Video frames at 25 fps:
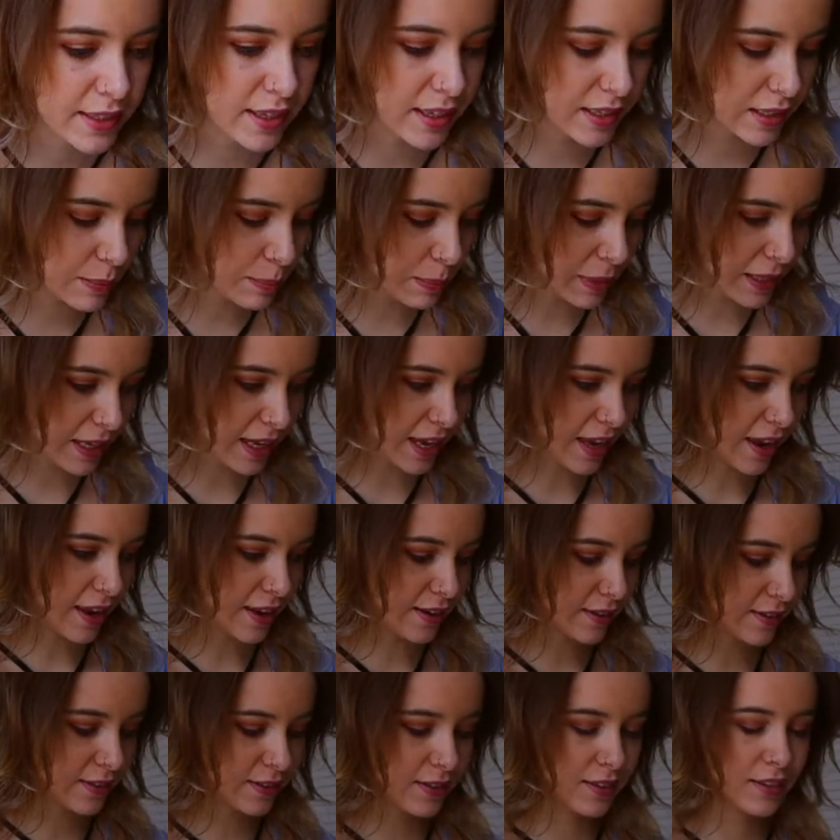us
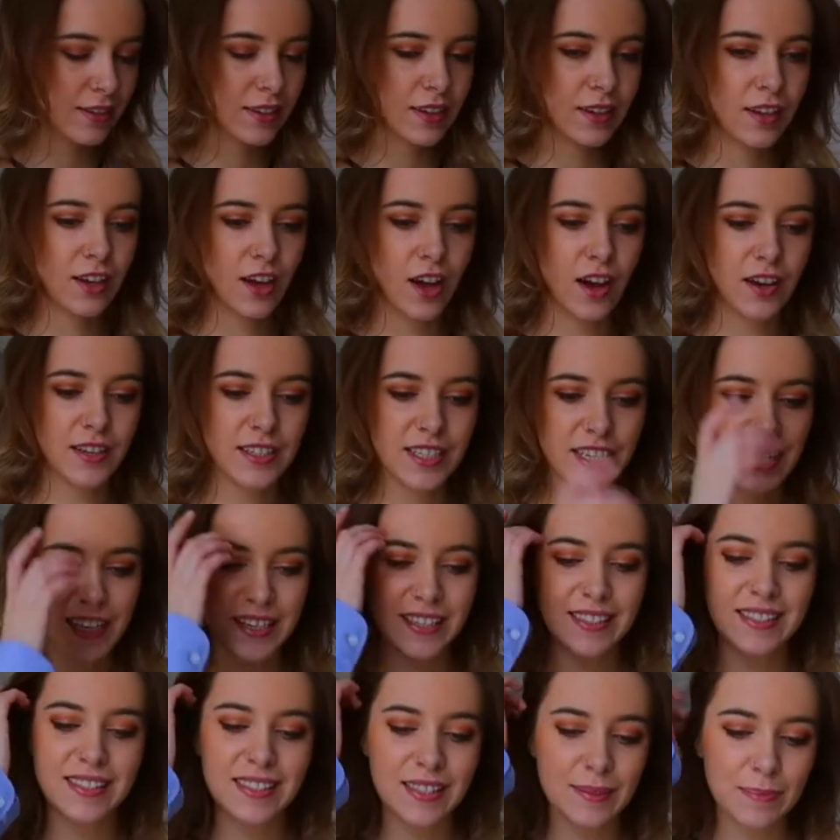begin
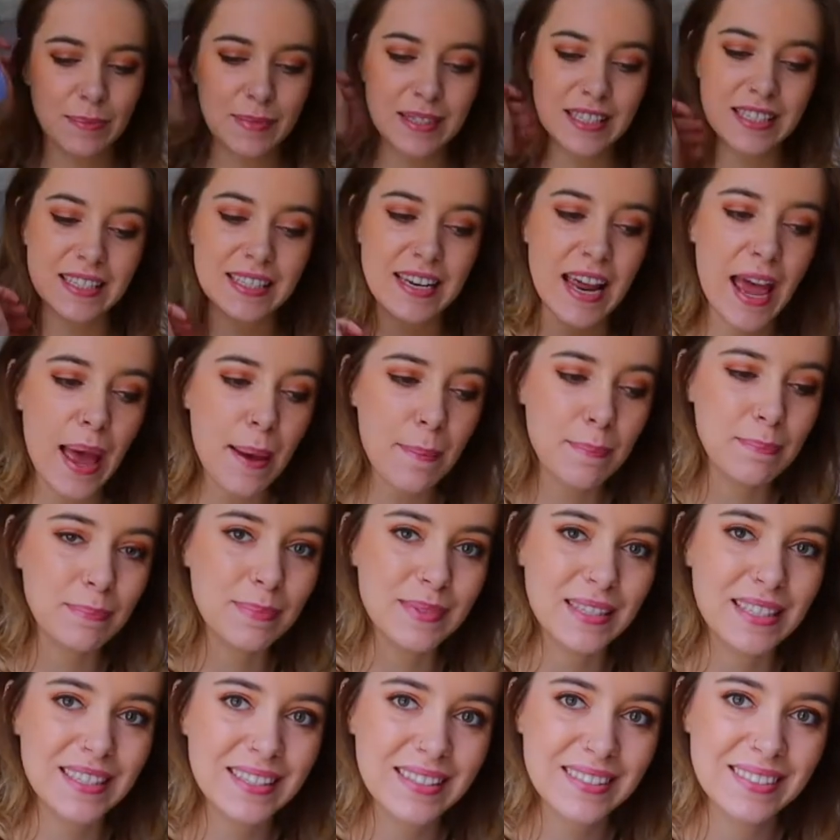cutting some
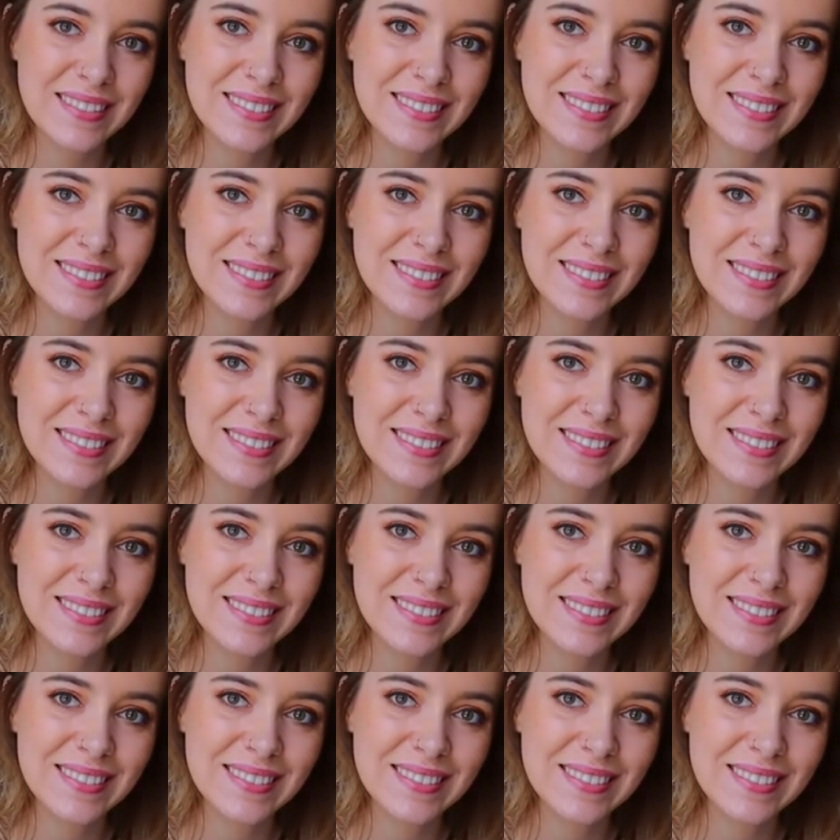stems.